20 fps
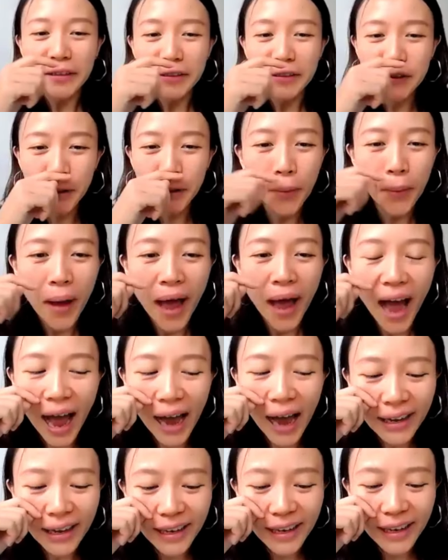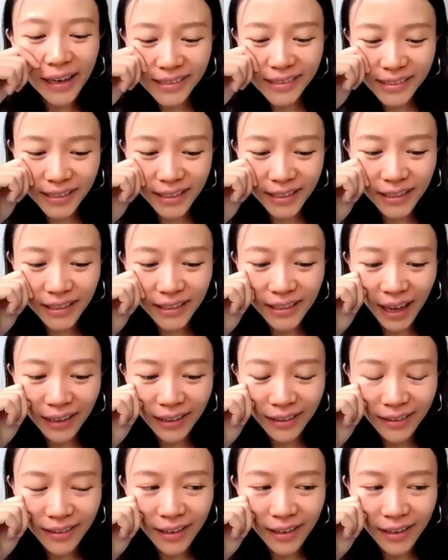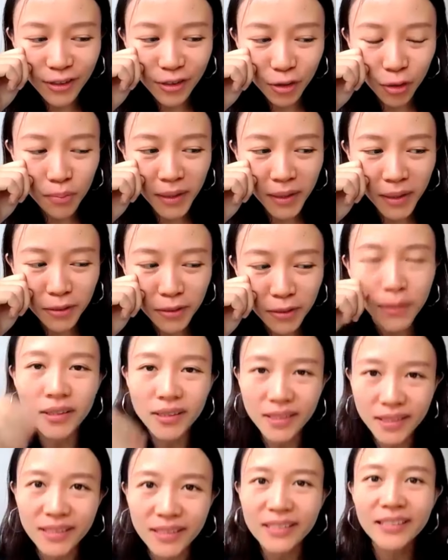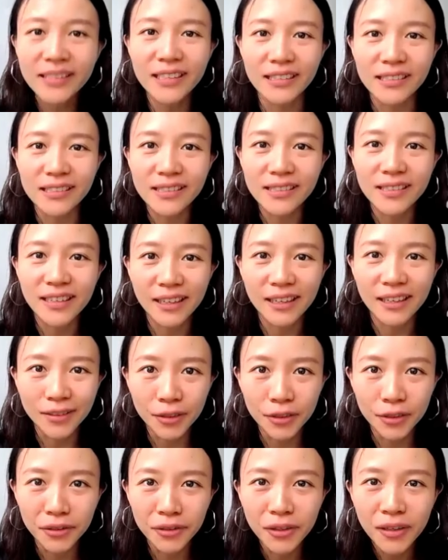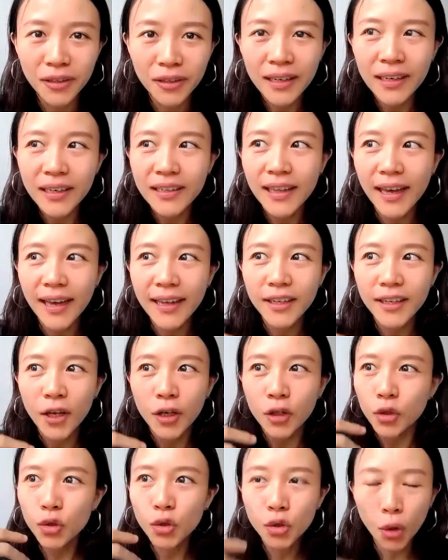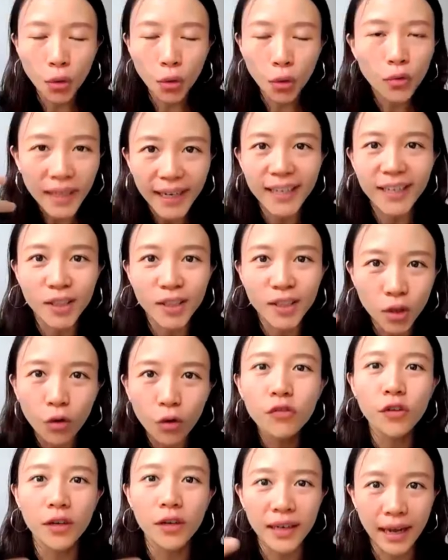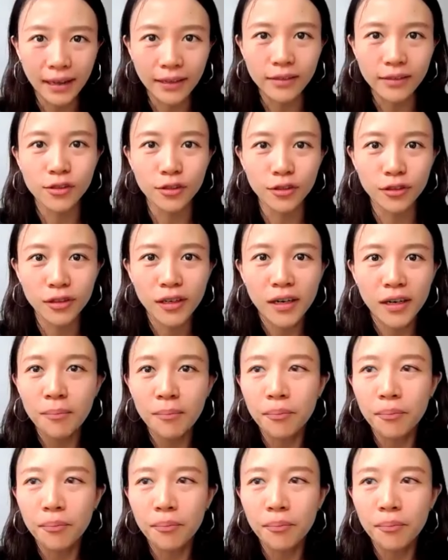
So I can see that there's so much persistence in you that you don't take no for an answer.